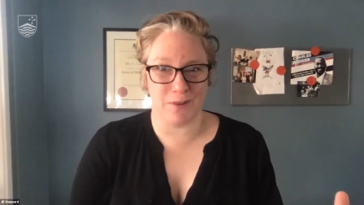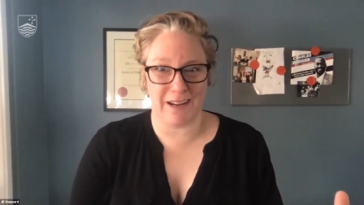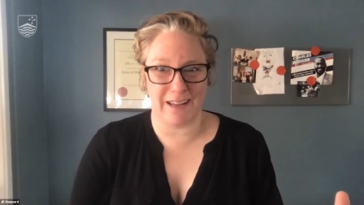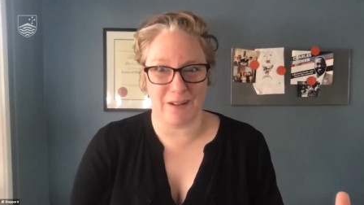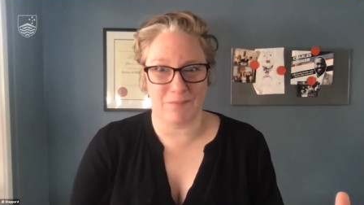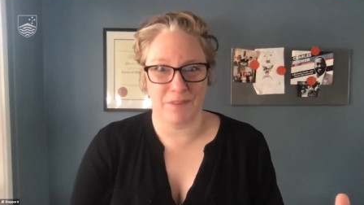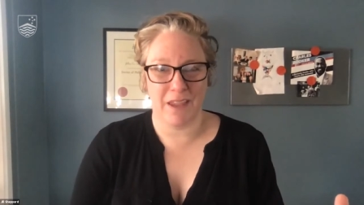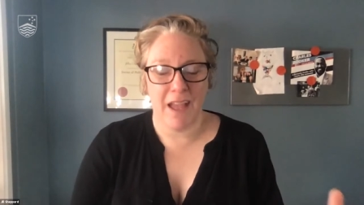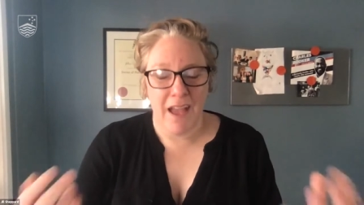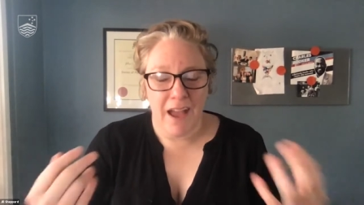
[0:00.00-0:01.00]
media.
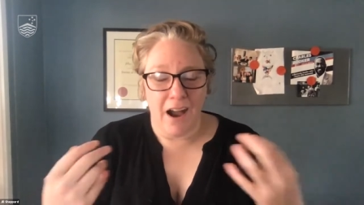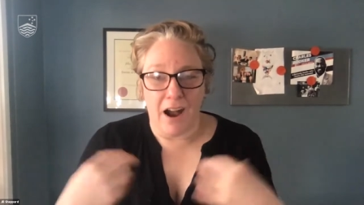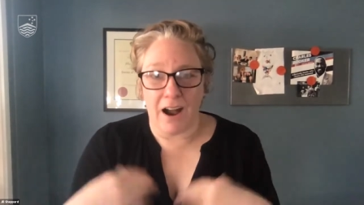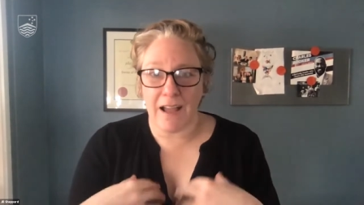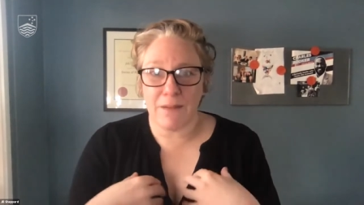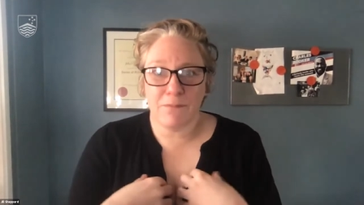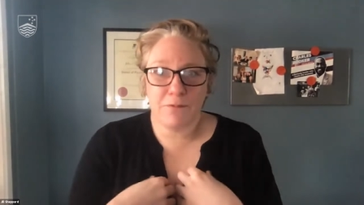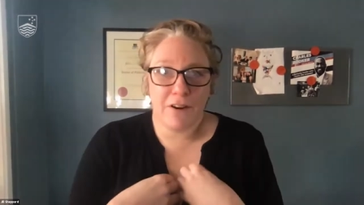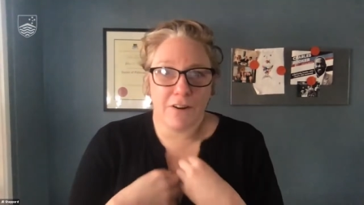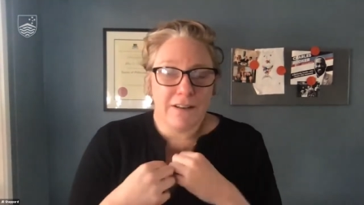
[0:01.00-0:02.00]
I'm
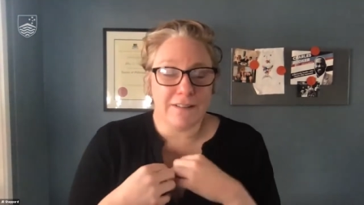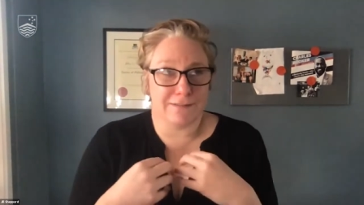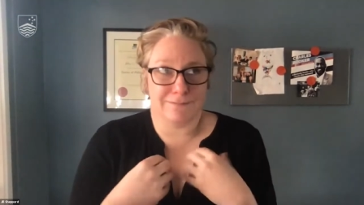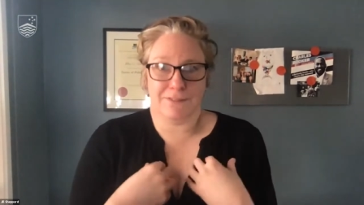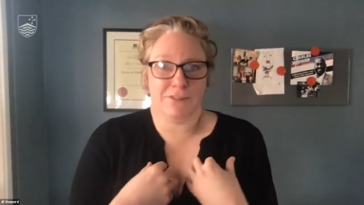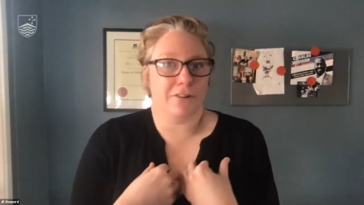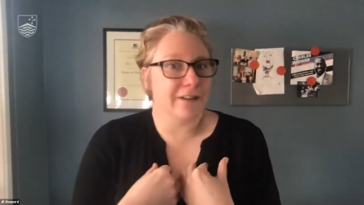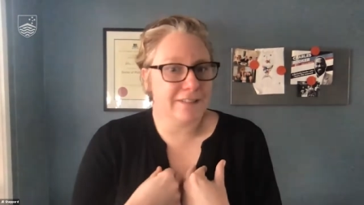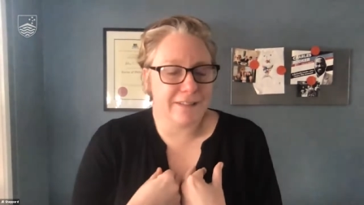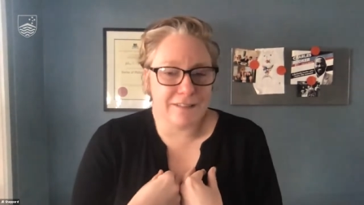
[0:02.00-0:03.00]
very so sorry
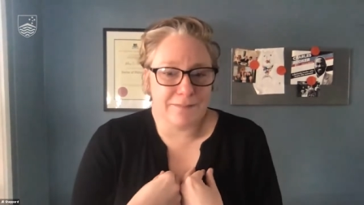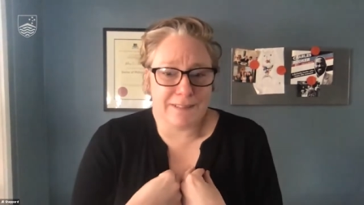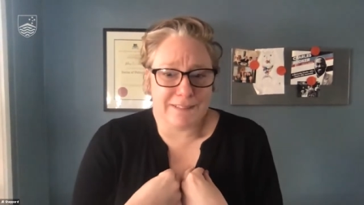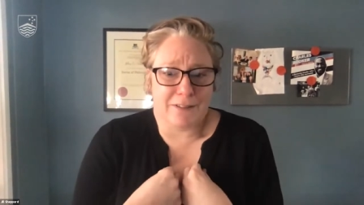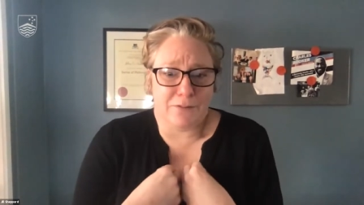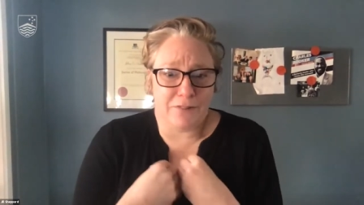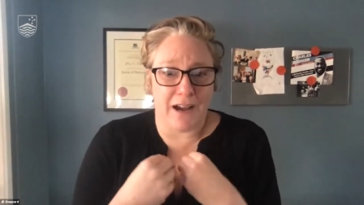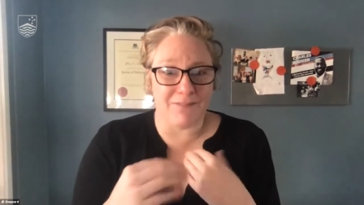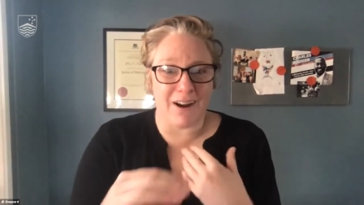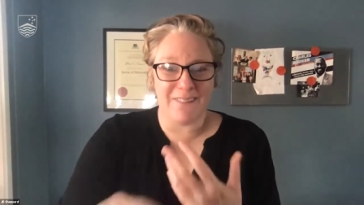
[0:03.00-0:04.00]
to say to myself,
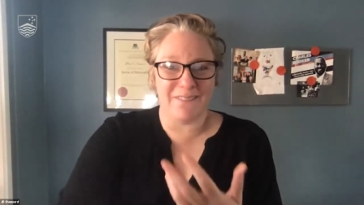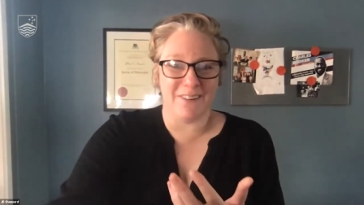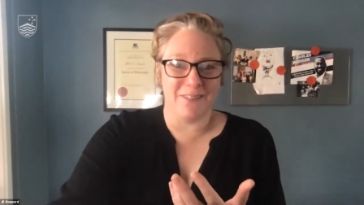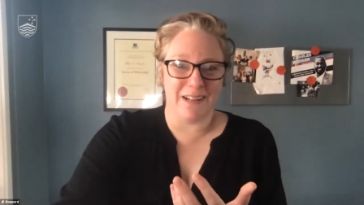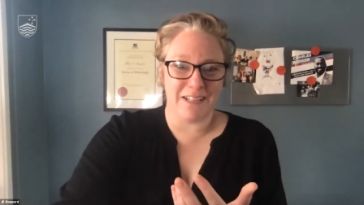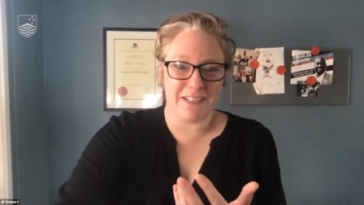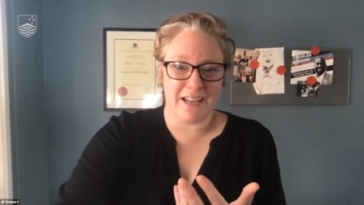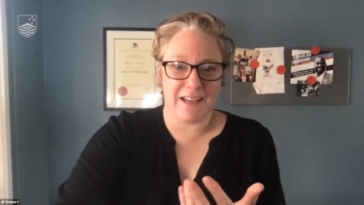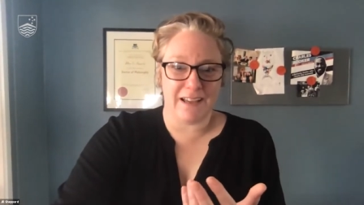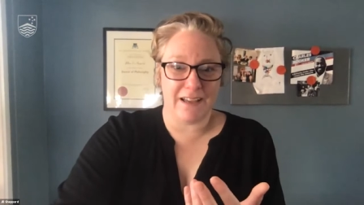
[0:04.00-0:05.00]
um, I'm very much
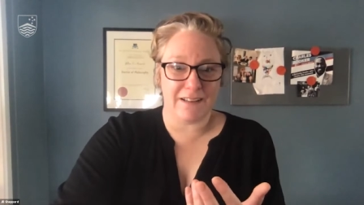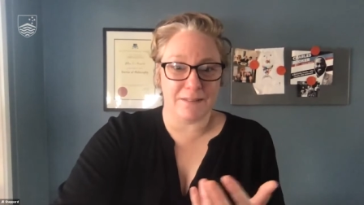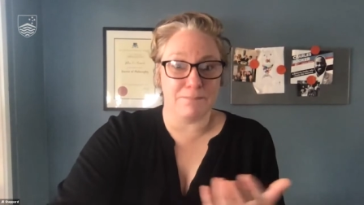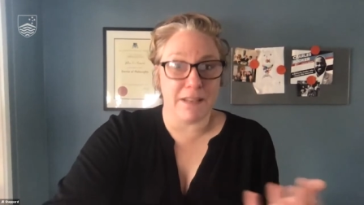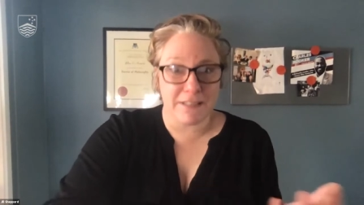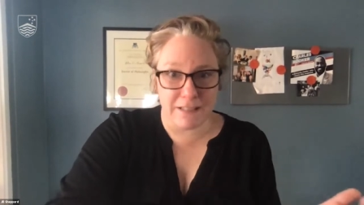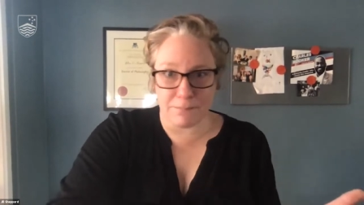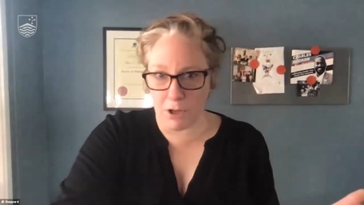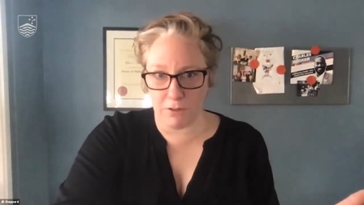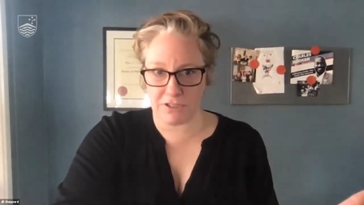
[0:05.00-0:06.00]
a, a domestic
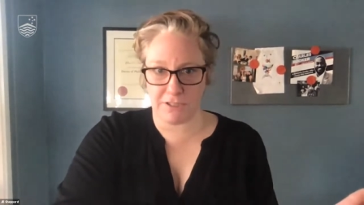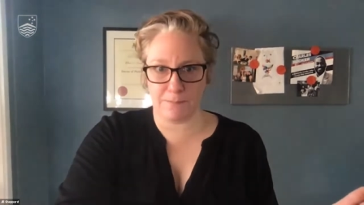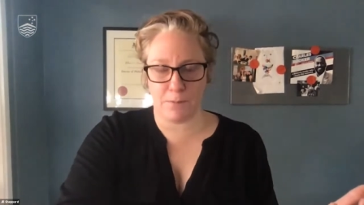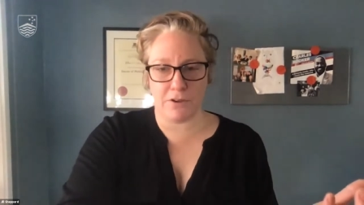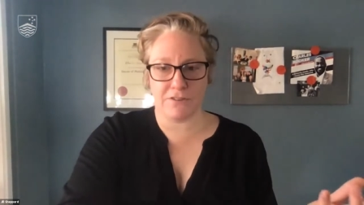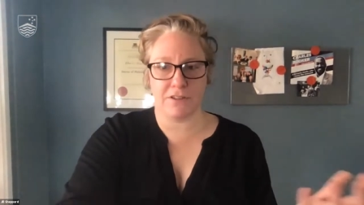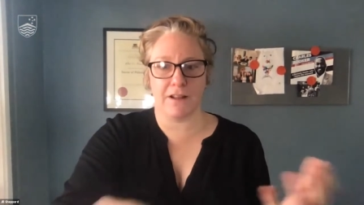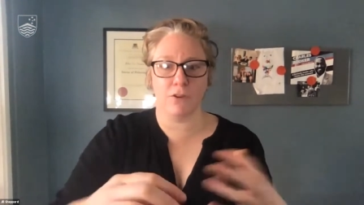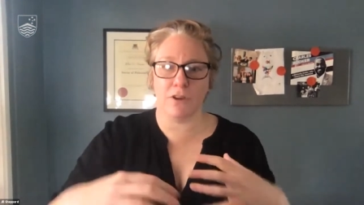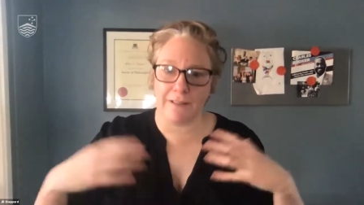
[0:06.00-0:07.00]
politics person. I
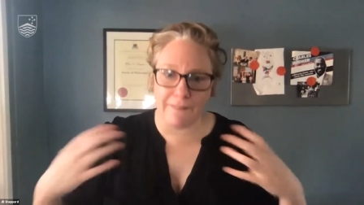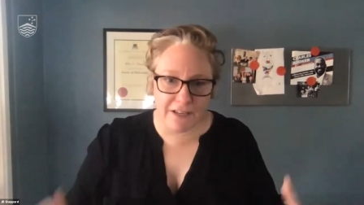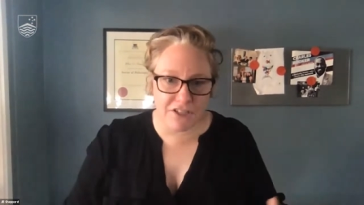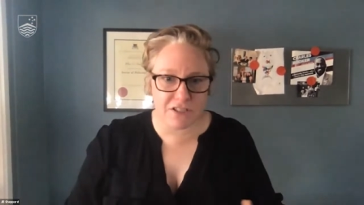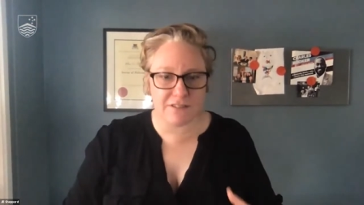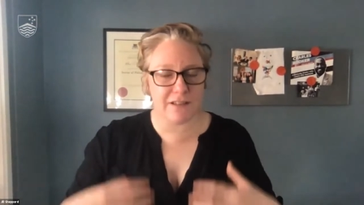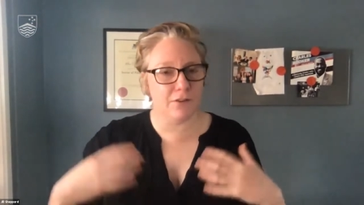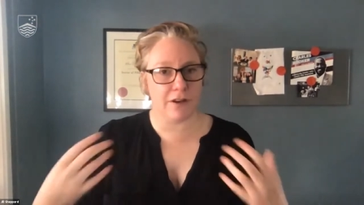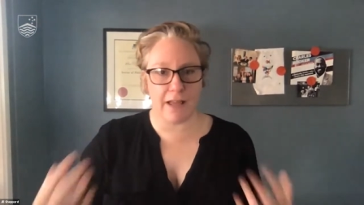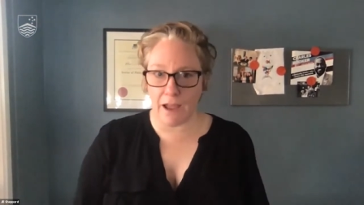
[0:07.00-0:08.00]
look at elections, I
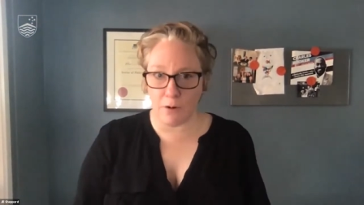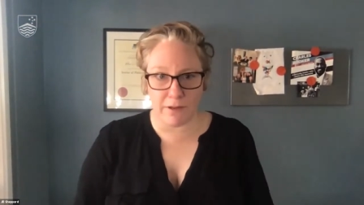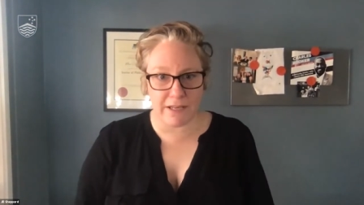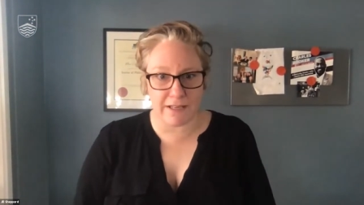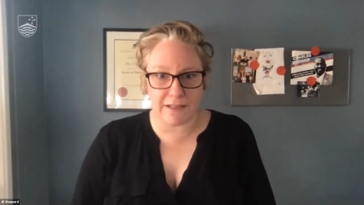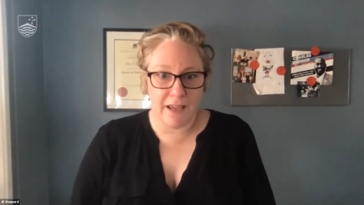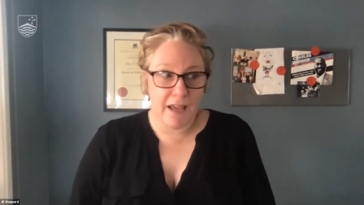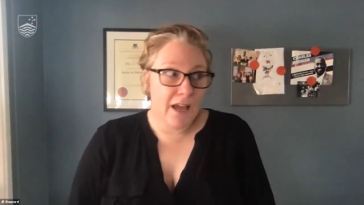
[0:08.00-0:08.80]
look at how we can